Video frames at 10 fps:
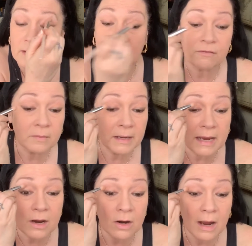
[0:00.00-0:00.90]
Now from
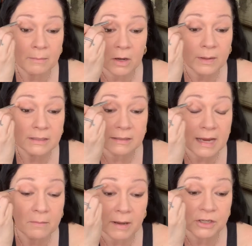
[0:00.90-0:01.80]
here, I'm going to
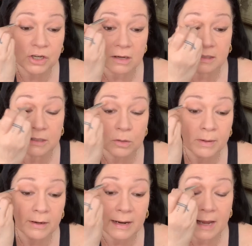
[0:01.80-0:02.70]
take my Charlotte
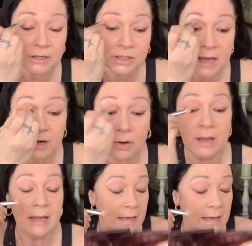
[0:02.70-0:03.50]
Tilbury eyeshadow